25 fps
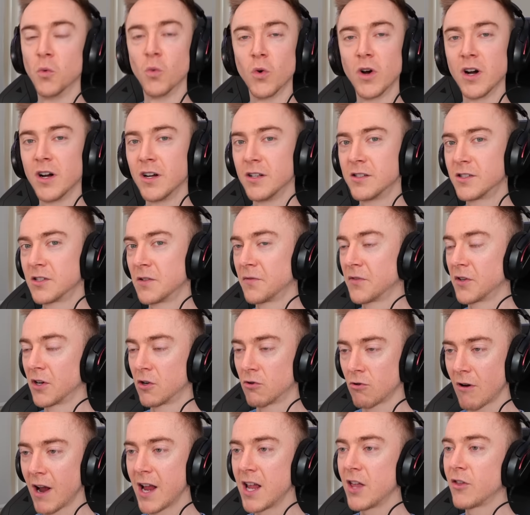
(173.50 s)
the words of the
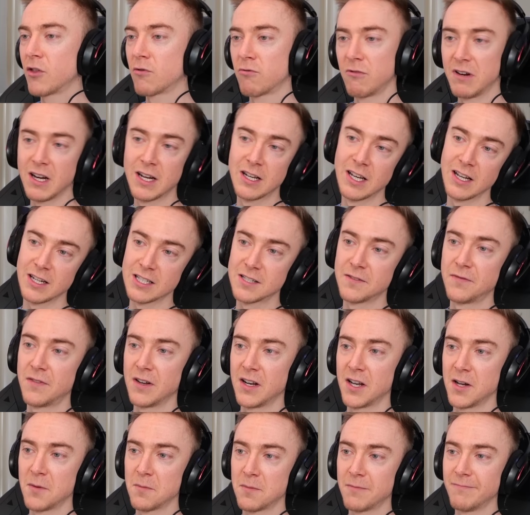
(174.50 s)
great three kliks
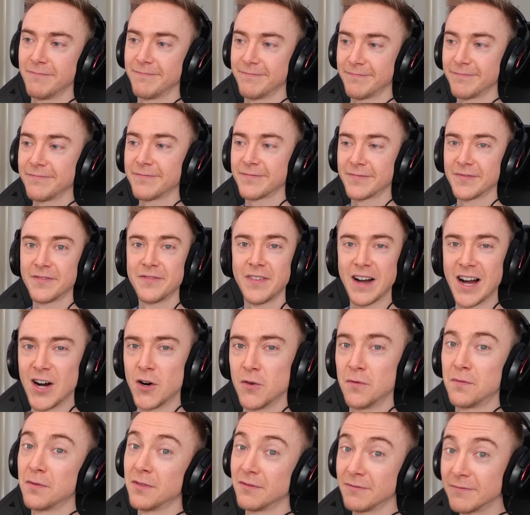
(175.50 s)
philip,
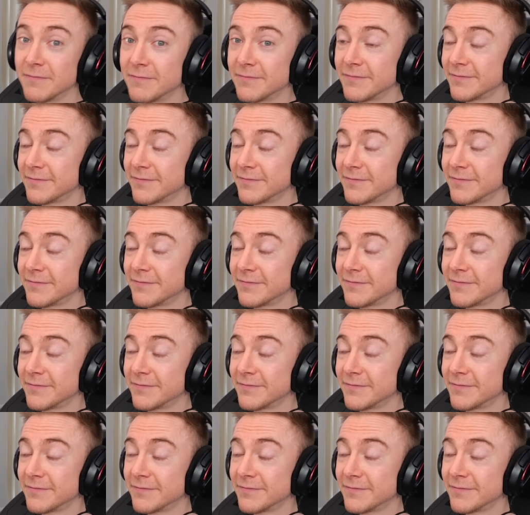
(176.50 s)
Valve,